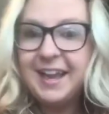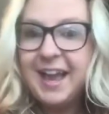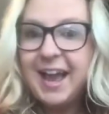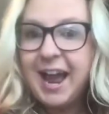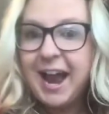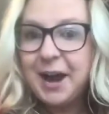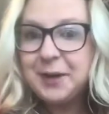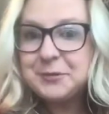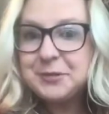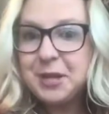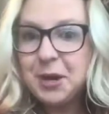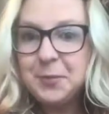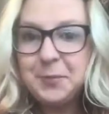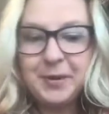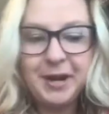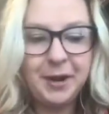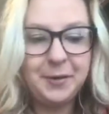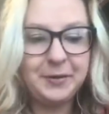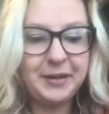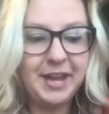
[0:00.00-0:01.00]
I was
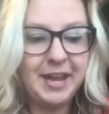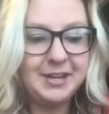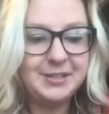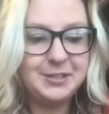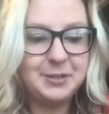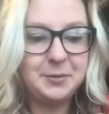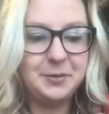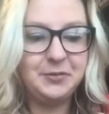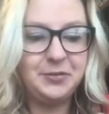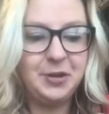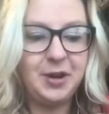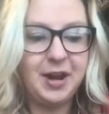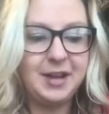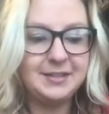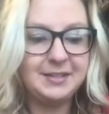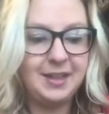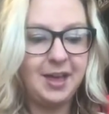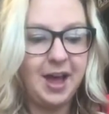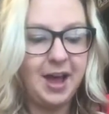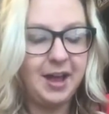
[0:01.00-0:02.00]
hoping I would catch some of you
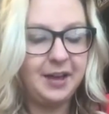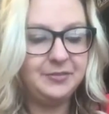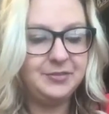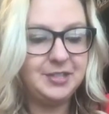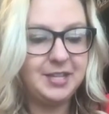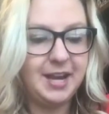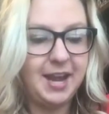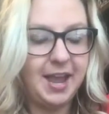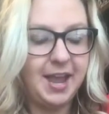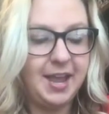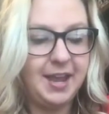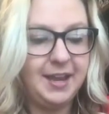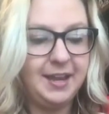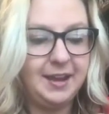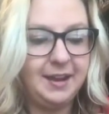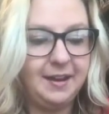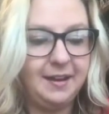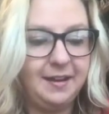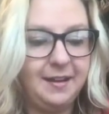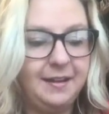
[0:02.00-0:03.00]
guys live today,
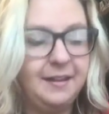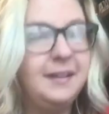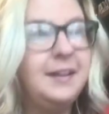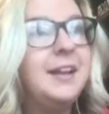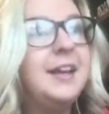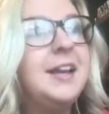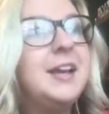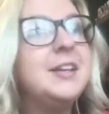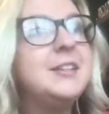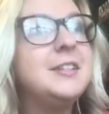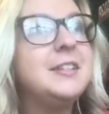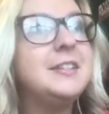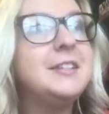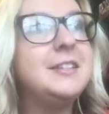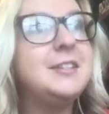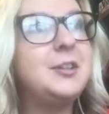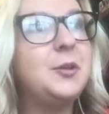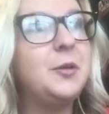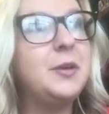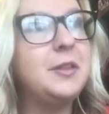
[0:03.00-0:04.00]
since
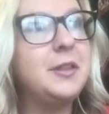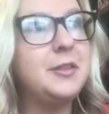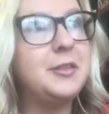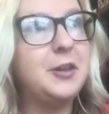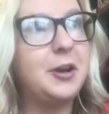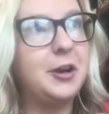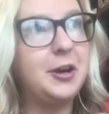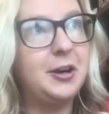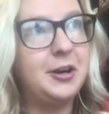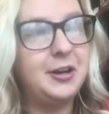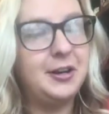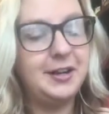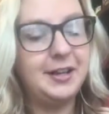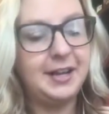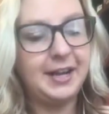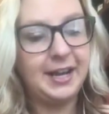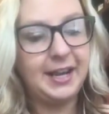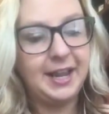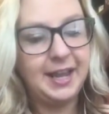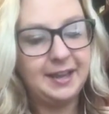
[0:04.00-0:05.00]
it's only the 3rd,
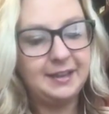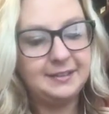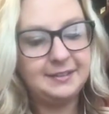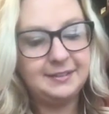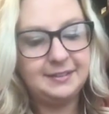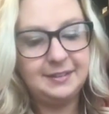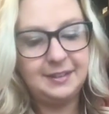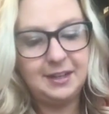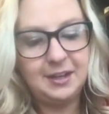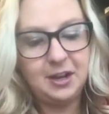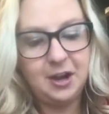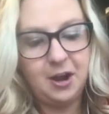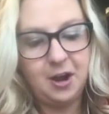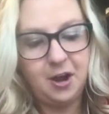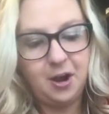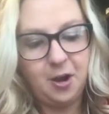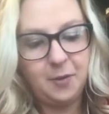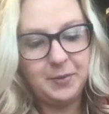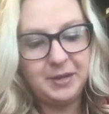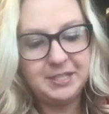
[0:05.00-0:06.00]
and I guess
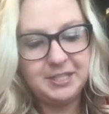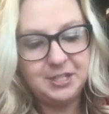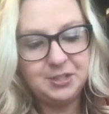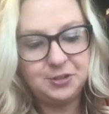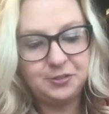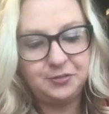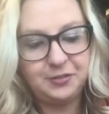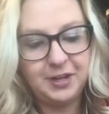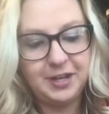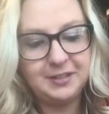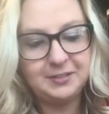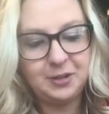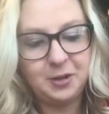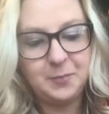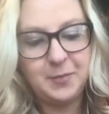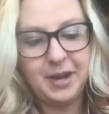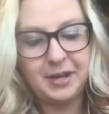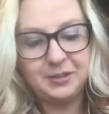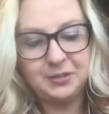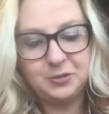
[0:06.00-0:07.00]
all my teacher friends
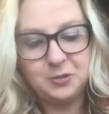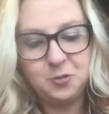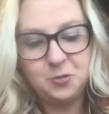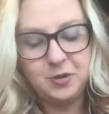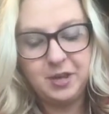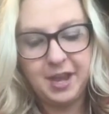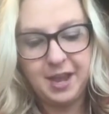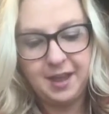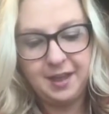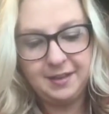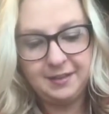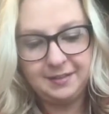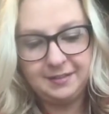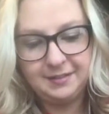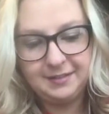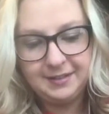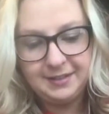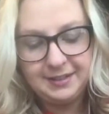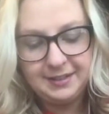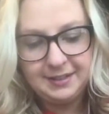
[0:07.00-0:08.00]
aren't back to school yet.
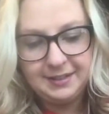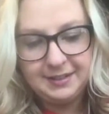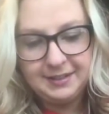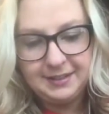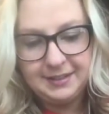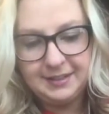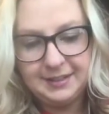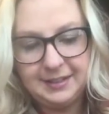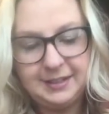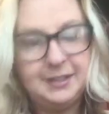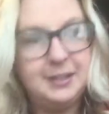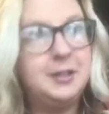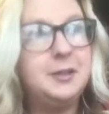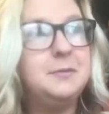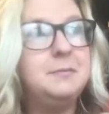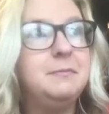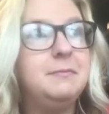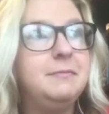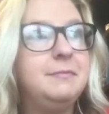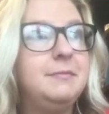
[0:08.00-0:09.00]

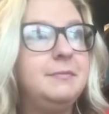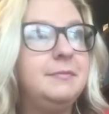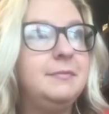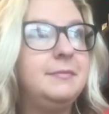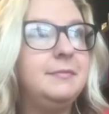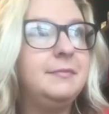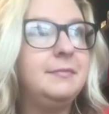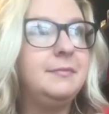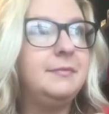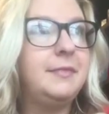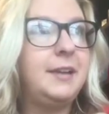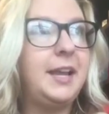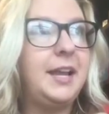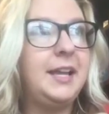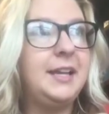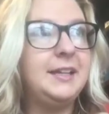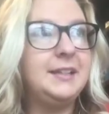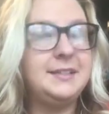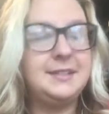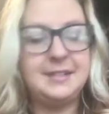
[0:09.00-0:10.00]
And
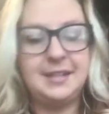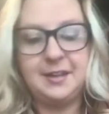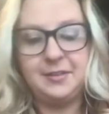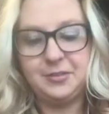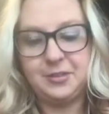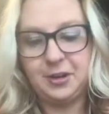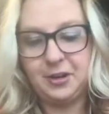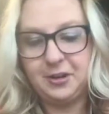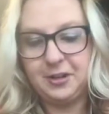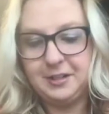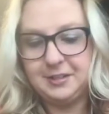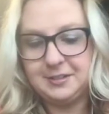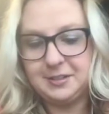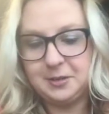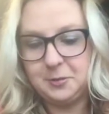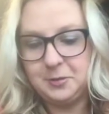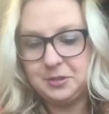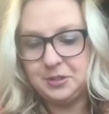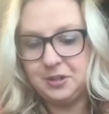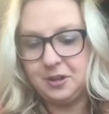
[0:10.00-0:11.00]
it's 10:30,
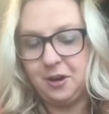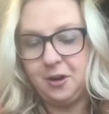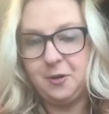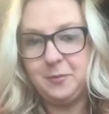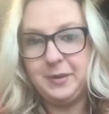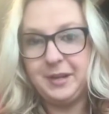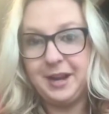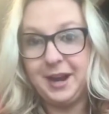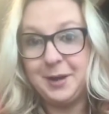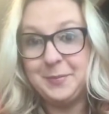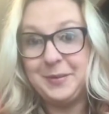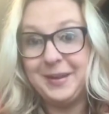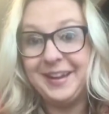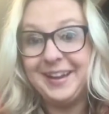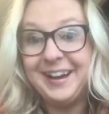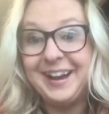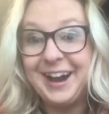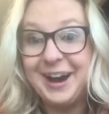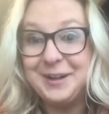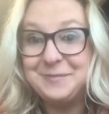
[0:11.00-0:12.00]
so we should all be up
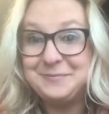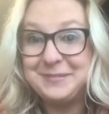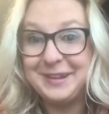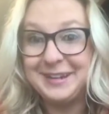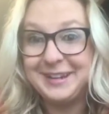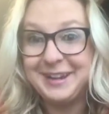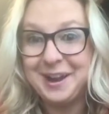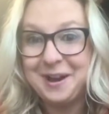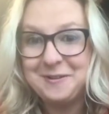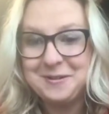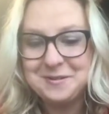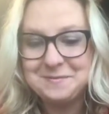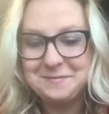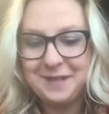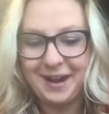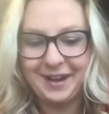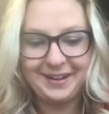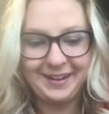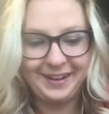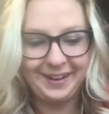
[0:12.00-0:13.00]
and going
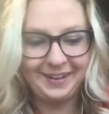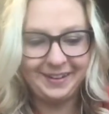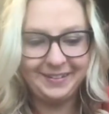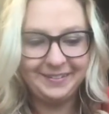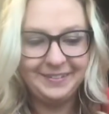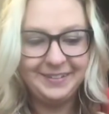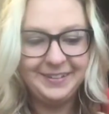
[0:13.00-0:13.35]
by now,